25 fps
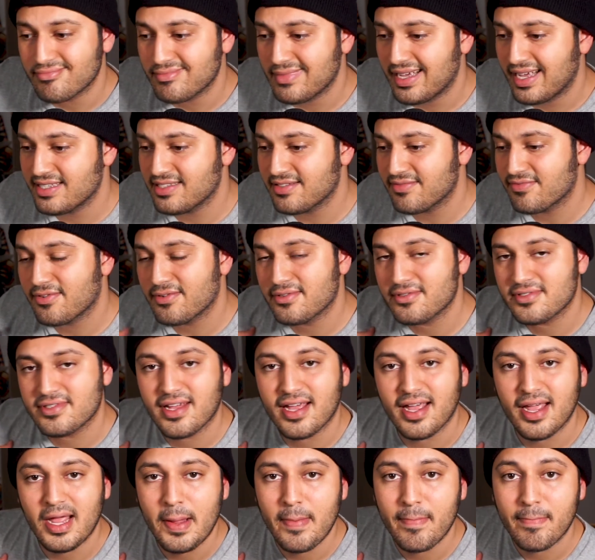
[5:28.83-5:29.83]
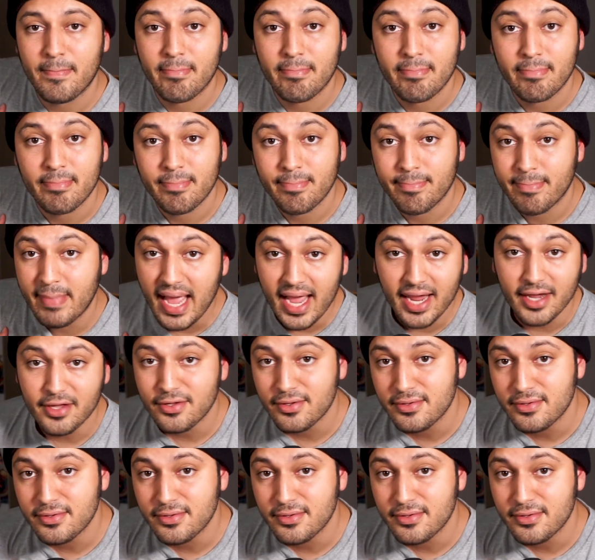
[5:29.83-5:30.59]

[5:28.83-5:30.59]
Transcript: as a first-time Mac